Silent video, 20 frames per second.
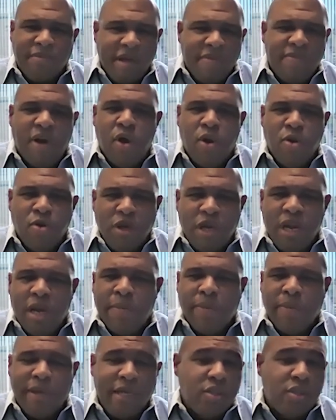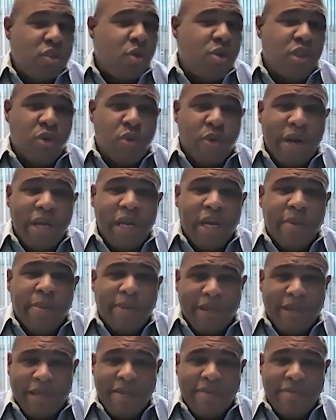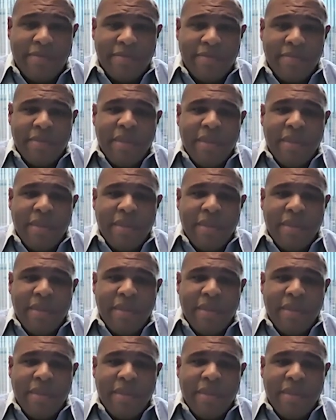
have owned the airplane, so it's a great airplane.